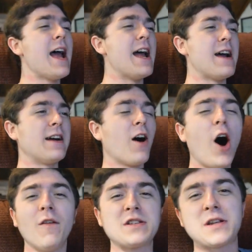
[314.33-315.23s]
And
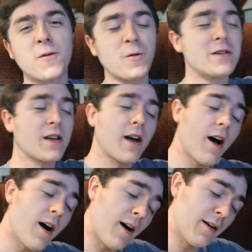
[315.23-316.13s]
all of a sudden, Frieza's like,
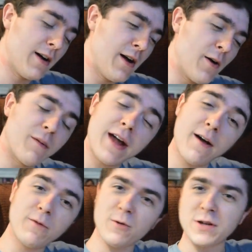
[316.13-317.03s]
huh, we
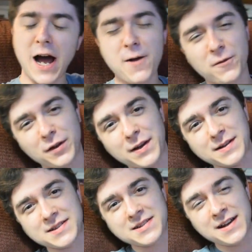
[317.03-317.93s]
have no time for
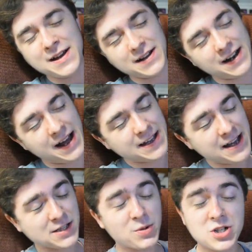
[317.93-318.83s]
this then I
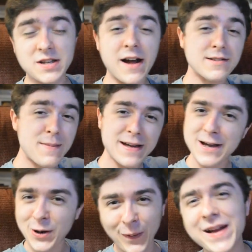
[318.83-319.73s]
guess we just have to make
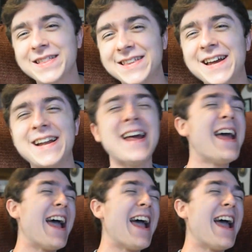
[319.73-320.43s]
it quick then.